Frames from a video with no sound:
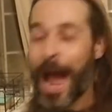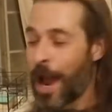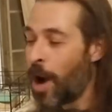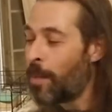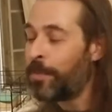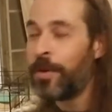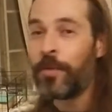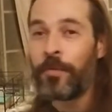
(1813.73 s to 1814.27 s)
I
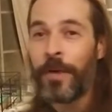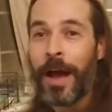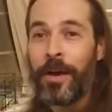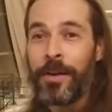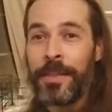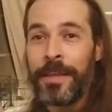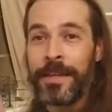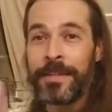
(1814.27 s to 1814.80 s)
hope you
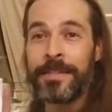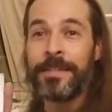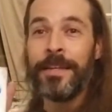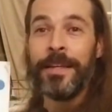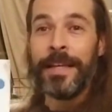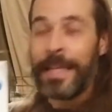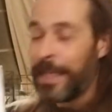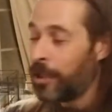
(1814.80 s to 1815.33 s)
found this
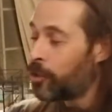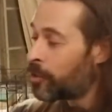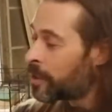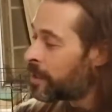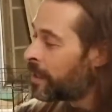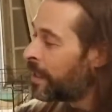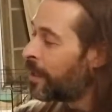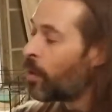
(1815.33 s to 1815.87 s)

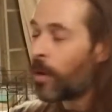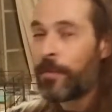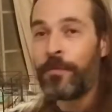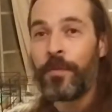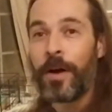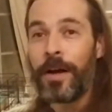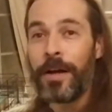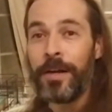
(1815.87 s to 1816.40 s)
interesting or
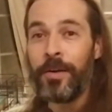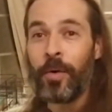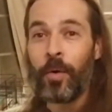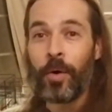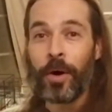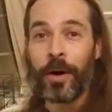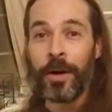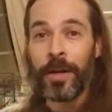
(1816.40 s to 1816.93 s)
fun,
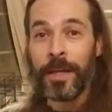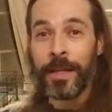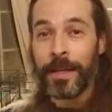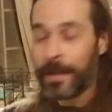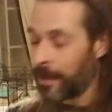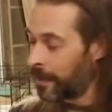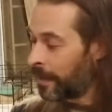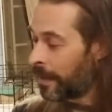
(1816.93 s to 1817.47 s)
or
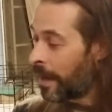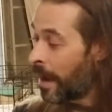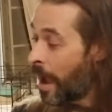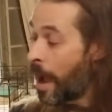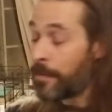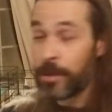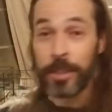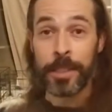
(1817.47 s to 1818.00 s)

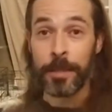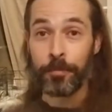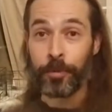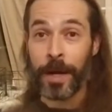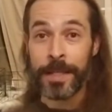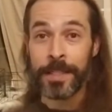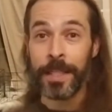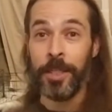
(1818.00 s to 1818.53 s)
I'm just
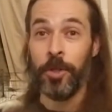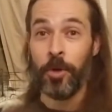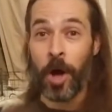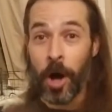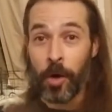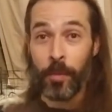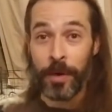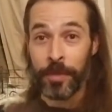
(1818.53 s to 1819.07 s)
impressed that you
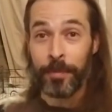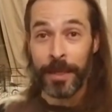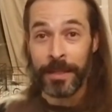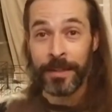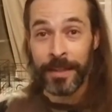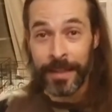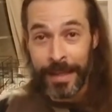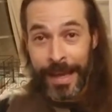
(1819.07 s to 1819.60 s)
hung with me
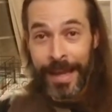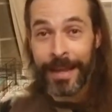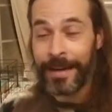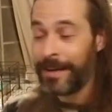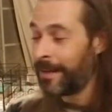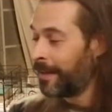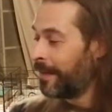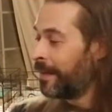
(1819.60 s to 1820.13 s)
to the
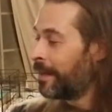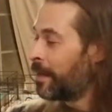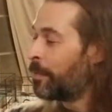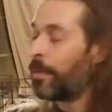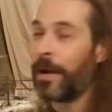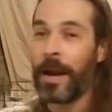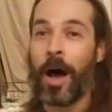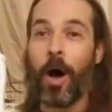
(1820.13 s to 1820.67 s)
end.
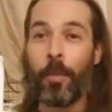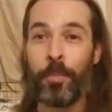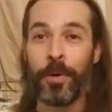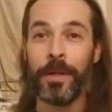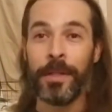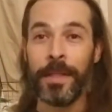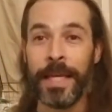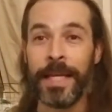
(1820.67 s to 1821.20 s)
But I'll
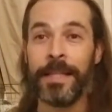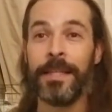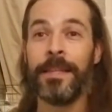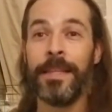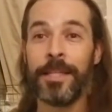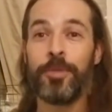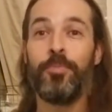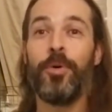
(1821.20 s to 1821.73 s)
put a link to
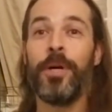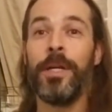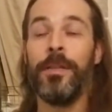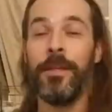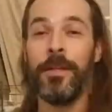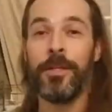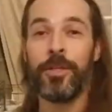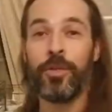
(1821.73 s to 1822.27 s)
this book in
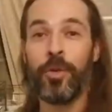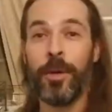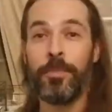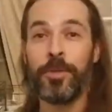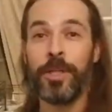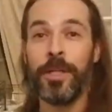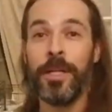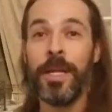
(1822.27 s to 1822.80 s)
the
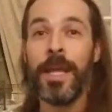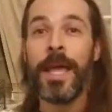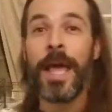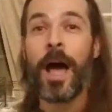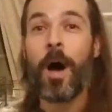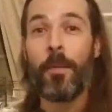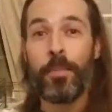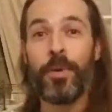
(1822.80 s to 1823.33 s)
description.
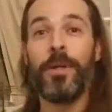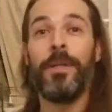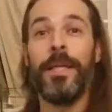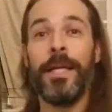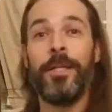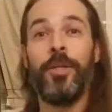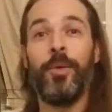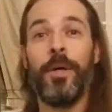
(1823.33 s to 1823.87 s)
I'll put a
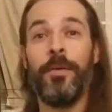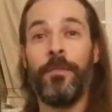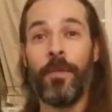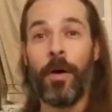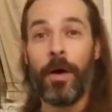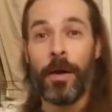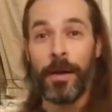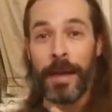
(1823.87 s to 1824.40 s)
link to it
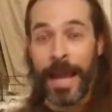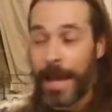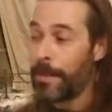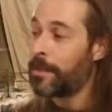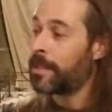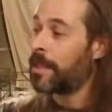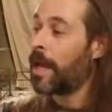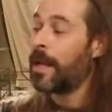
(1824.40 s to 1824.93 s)
on
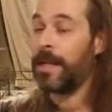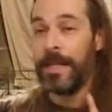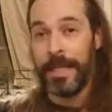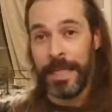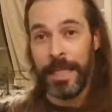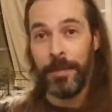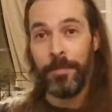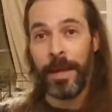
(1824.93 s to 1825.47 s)
Amazon and
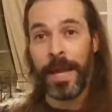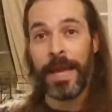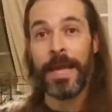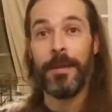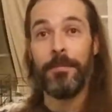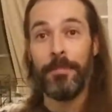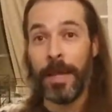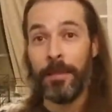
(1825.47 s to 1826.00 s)

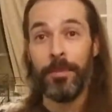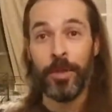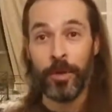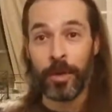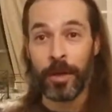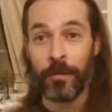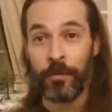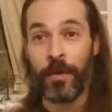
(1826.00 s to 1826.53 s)
eBay, and maybe
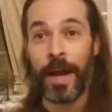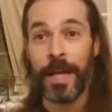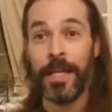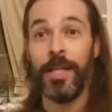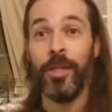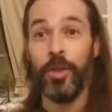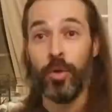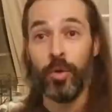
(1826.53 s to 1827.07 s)
you can find
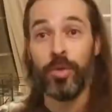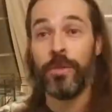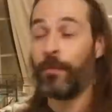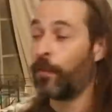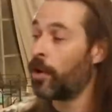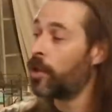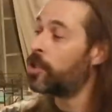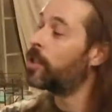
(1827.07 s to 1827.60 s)
a used
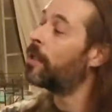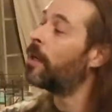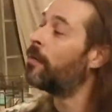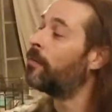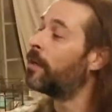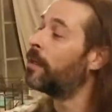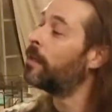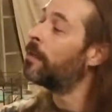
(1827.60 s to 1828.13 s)
version
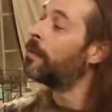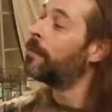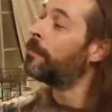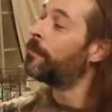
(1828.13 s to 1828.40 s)
of it.